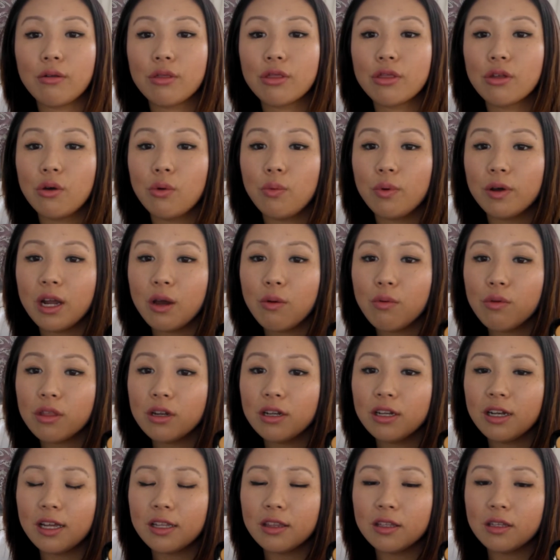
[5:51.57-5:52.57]
So when I was
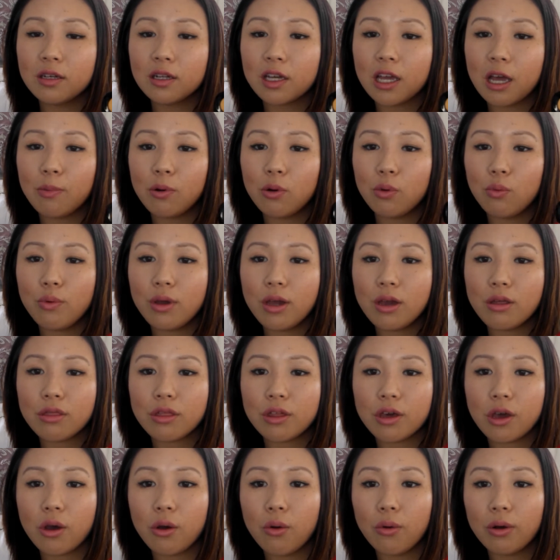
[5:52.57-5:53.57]
in London a couple of weeks
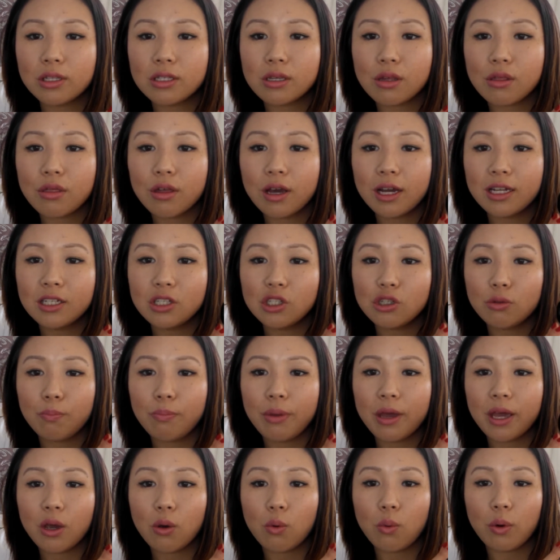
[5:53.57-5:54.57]
ago, I decided to
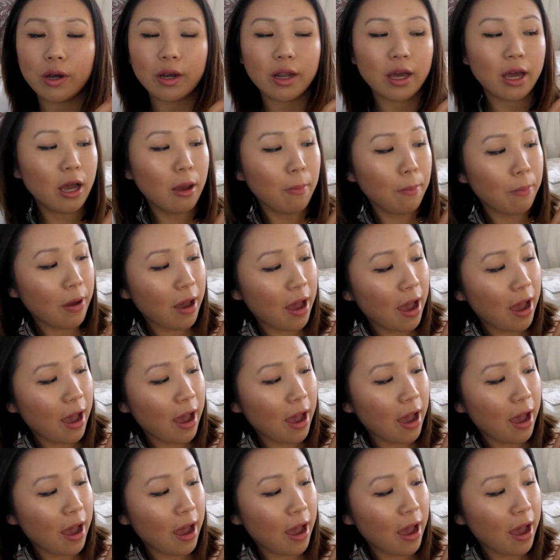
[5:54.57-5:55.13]
pick one up,